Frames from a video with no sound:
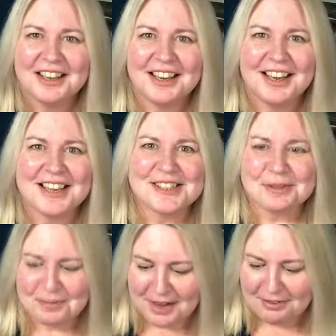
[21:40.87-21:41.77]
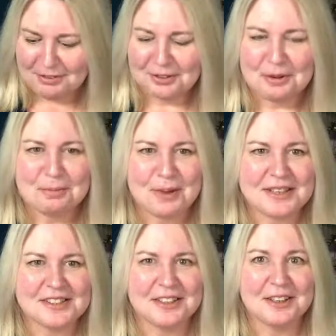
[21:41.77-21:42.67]
and get some even
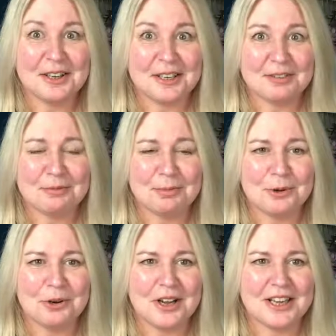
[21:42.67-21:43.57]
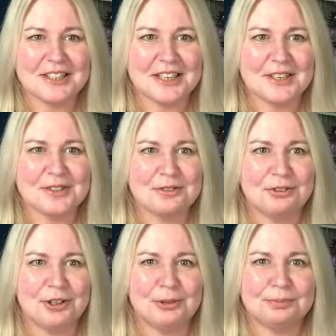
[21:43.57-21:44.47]
better and even more ideas
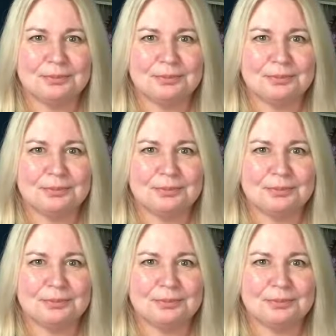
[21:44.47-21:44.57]
through.